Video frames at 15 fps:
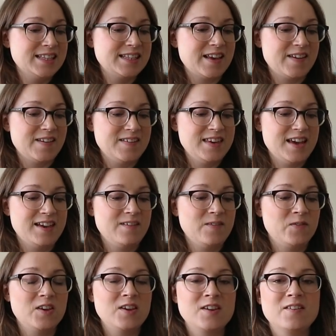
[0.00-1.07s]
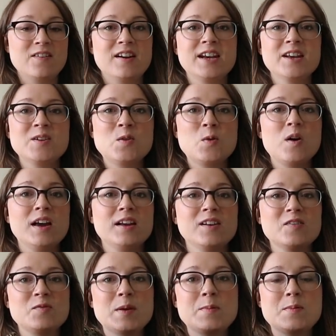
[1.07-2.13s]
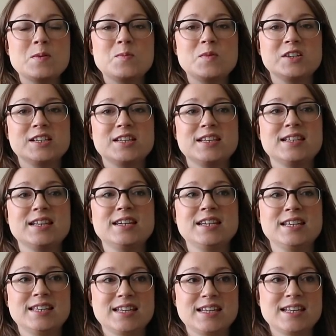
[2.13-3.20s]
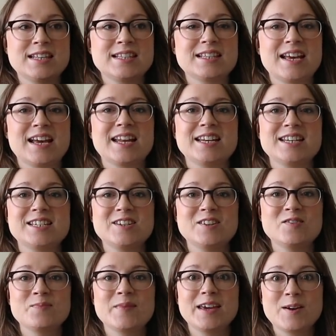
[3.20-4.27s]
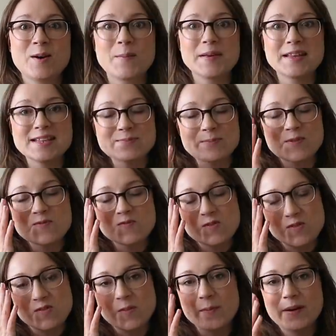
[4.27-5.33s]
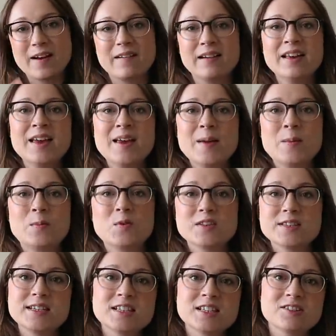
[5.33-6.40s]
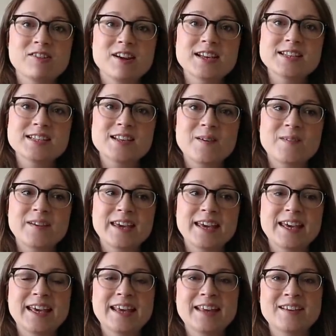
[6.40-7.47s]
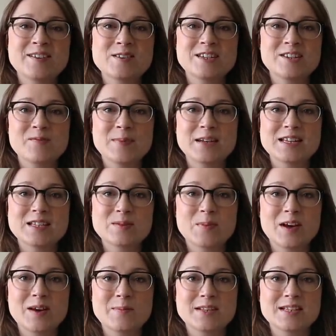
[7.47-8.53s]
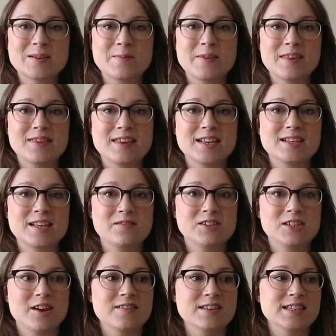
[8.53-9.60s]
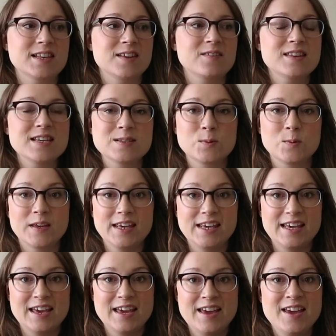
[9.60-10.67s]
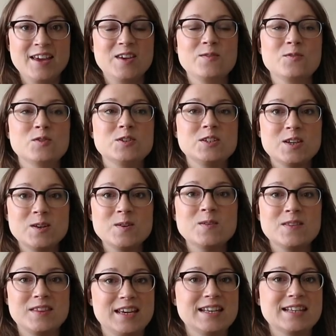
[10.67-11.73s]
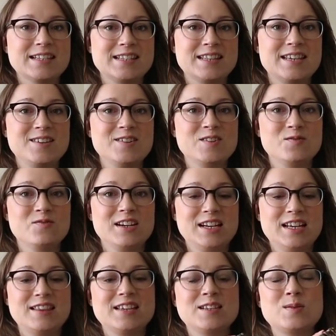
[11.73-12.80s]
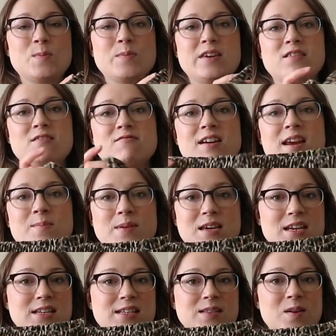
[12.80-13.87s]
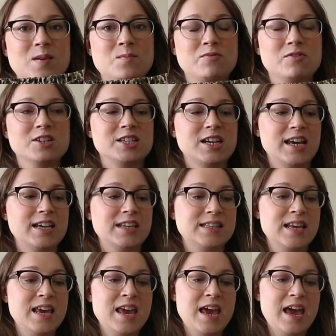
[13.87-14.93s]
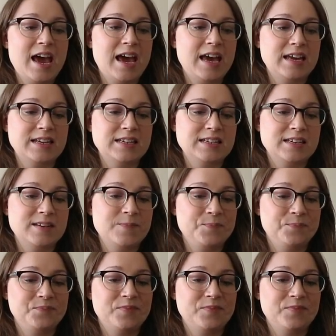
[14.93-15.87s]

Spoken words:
So yeah, if you, I know quite a lot of people that watch this are knitters, and you've made comments before about wanting to try sewing because you've been inspired by some of the things I've shown. So this week you've got two things that you could really, this would be a great beginner sewing project, and